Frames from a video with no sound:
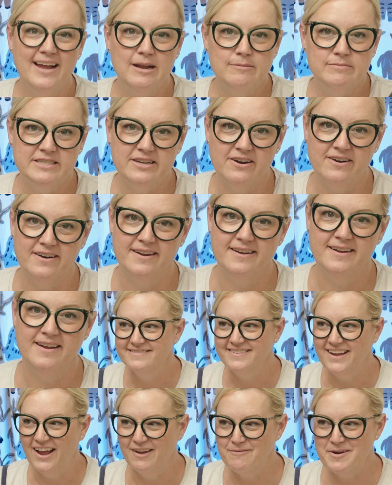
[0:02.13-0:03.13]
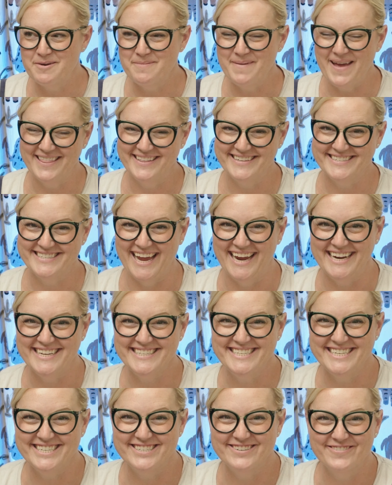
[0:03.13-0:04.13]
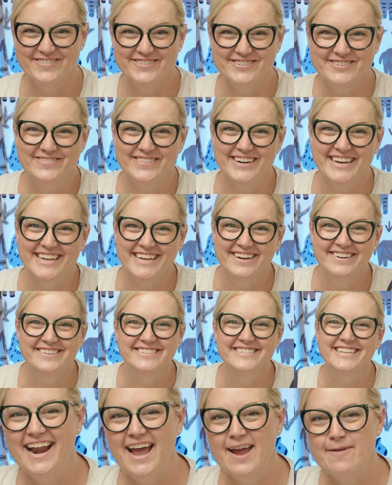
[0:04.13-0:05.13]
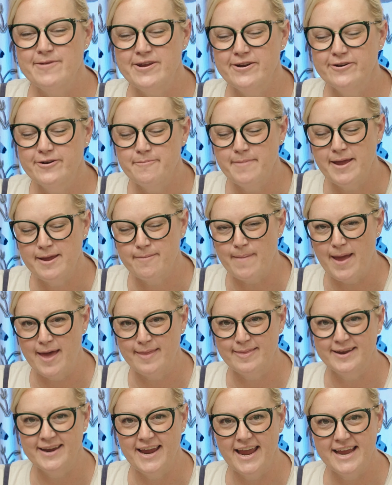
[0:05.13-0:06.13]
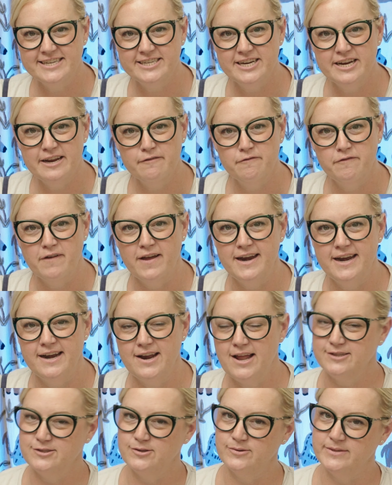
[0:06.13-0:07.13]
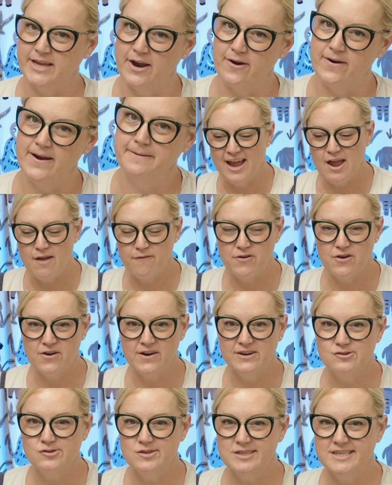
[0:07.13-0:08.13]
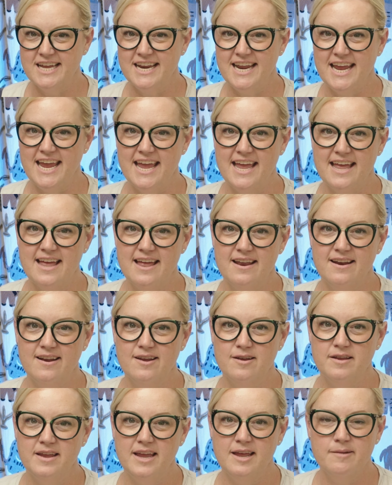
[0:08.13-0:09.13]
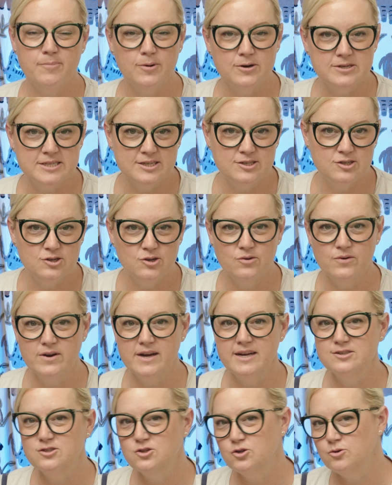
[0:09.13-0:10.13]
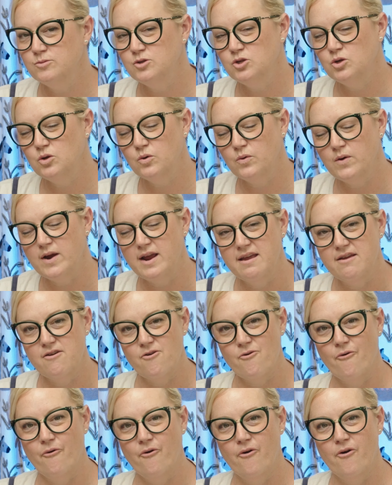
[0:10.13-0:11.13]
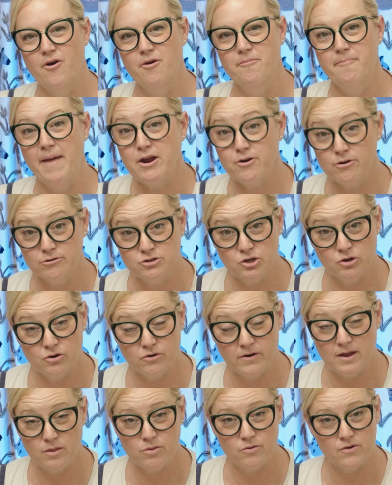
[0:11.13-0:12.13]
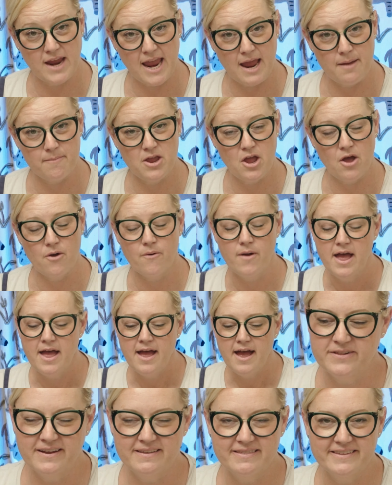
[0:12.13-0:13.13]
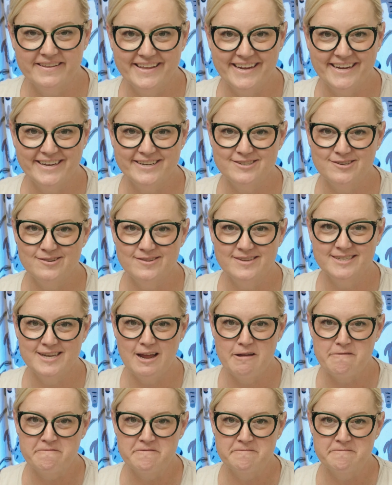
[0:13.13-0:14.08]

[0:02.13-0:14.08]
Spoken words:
I'm Sarah. I've been a math and science teacher for 20 years. I'm here to make math engaging and fun and not so scary. If you're interested in in-person tutoring, Zoom tutoring, or micro tutoring through Cameo, click the link and do the stuff.